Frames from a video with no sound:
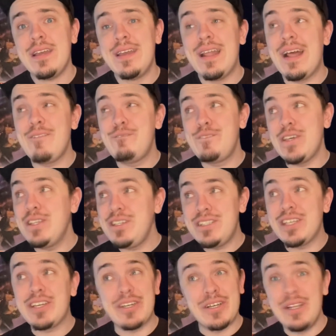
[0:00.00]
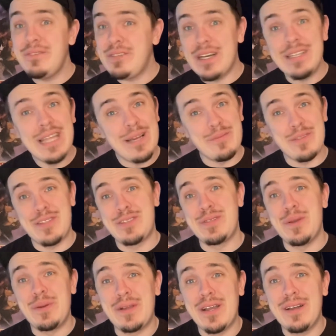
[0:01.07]
I feel like they could have done that with
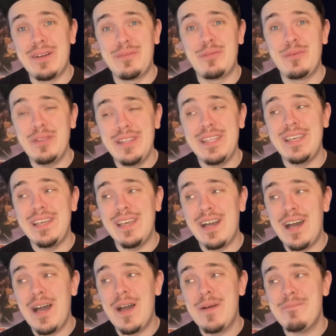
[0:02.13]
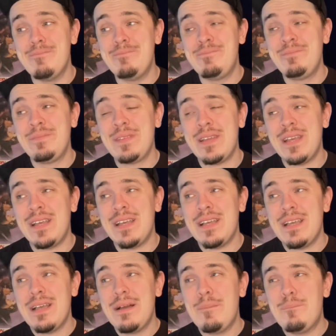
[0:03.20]
Ahsoka, really.
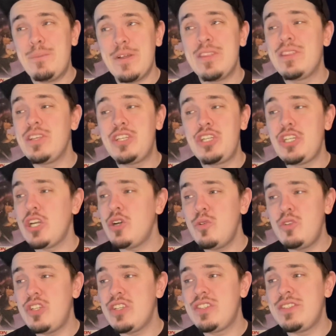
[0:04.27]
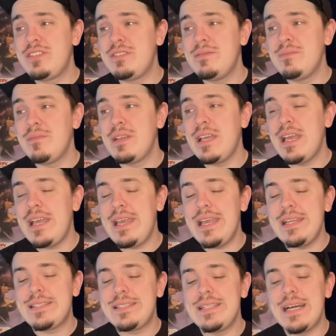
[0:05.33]
But the show just,
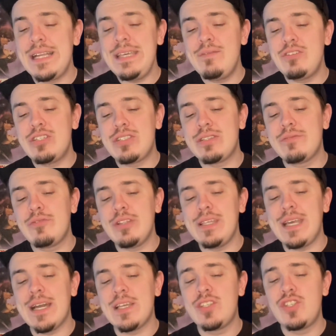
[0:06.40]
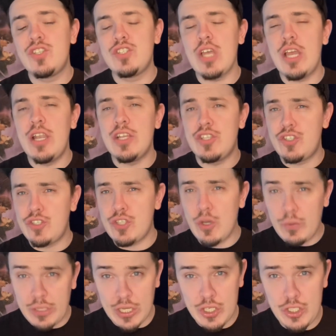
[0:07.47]
it's not even just really an
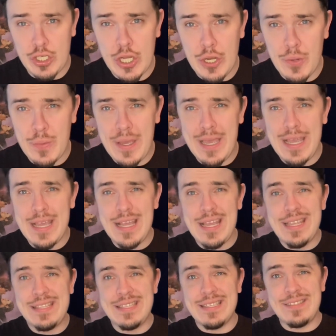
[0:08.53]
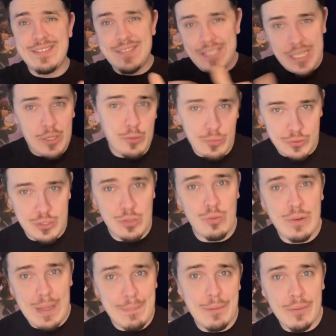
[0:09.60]
Ahsoka show. It's a sequel to
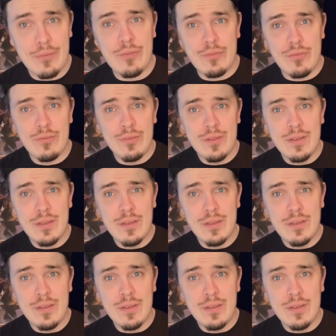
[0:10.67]
Rebels.